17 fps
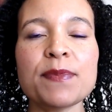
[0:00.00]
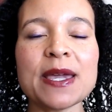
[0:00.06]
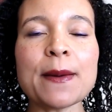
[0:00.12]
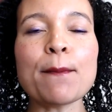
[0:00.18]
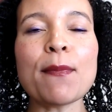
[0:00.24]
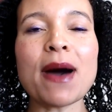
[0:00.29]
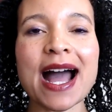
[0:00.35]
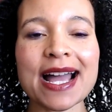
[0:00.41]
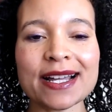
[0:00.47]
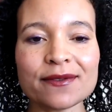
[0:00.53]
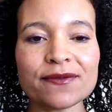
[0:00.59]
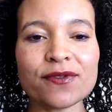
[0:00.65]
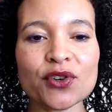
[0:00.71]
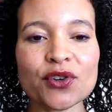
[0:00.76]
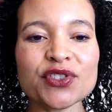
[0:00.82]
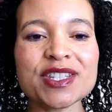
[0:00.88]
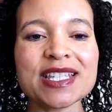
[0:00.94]

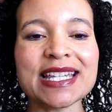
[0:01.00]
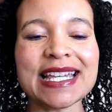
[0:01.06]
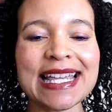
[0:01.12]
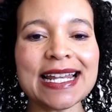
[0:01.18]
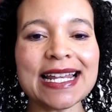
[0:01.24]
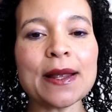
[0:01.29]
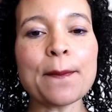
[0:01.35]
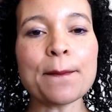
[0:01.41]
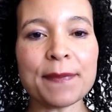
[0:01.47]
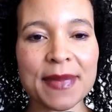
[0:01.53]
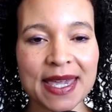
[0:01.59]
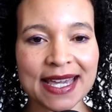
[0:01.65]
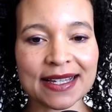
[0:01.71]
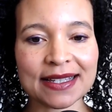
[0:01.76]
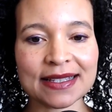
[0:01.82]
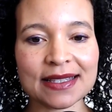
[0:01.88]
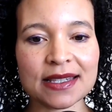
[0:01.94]
mindful to eat a
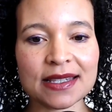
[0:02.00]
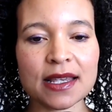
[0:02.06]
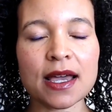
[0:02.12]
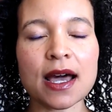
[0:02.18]
mix